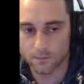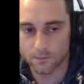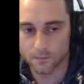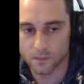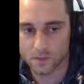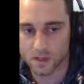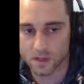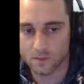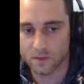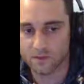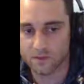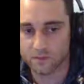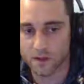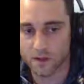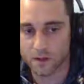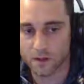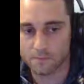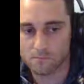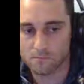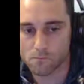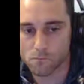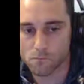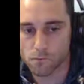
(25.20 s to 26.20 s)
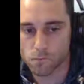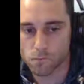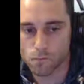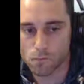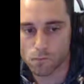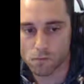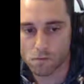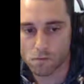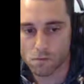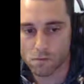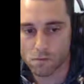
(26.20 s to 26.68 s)
He may flat.
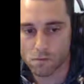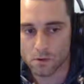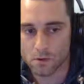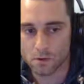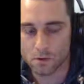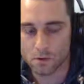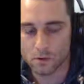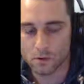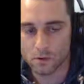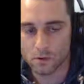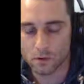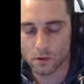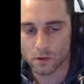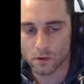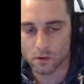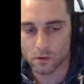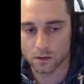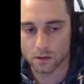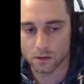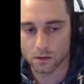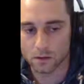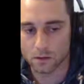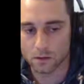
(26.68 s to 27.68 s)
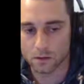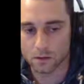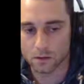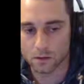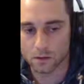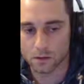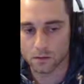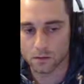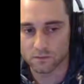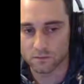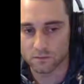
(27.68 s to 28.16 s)

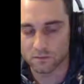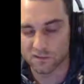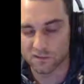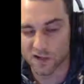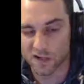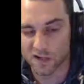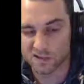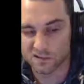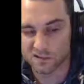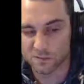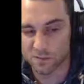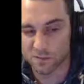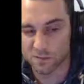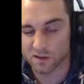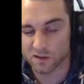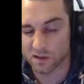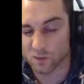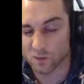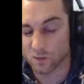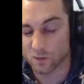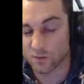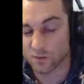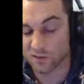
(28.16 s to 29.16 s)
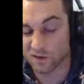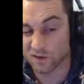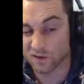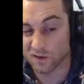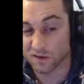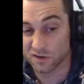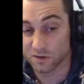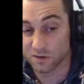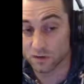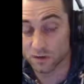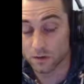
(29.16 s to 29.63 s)
And if he flats, I'll bet like
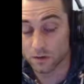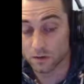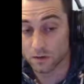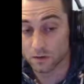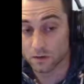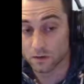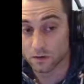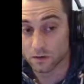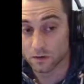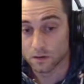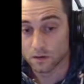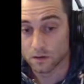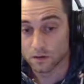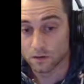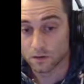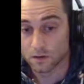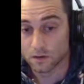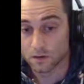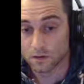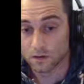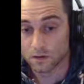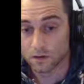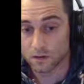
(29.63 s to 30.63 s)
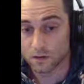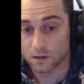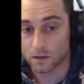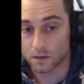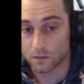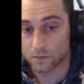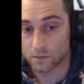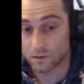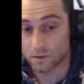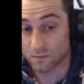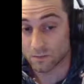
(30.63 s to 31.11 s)
1/3. And
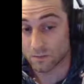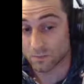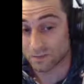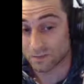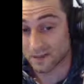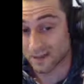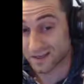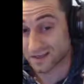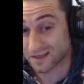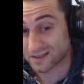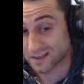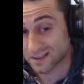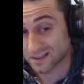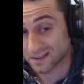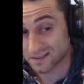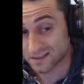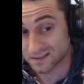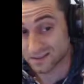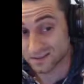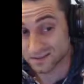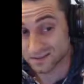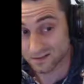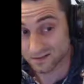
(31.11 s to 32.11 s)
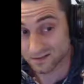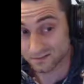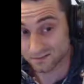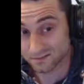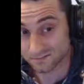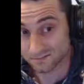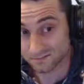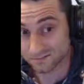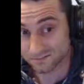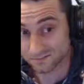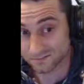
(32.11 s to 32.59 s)
he probably has kings here.
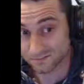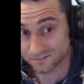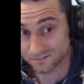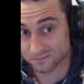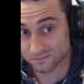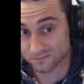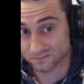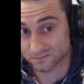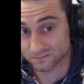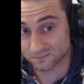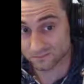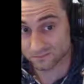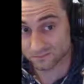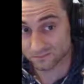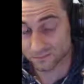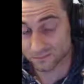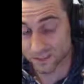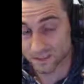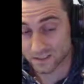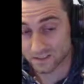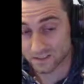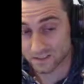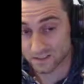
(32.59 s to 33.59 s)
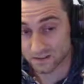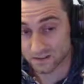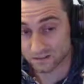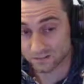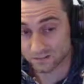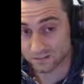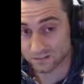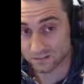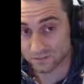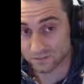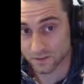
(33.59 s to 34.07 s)
Ace
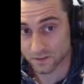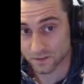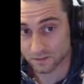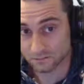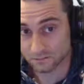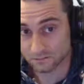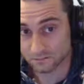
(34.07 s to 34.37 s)
king, okay.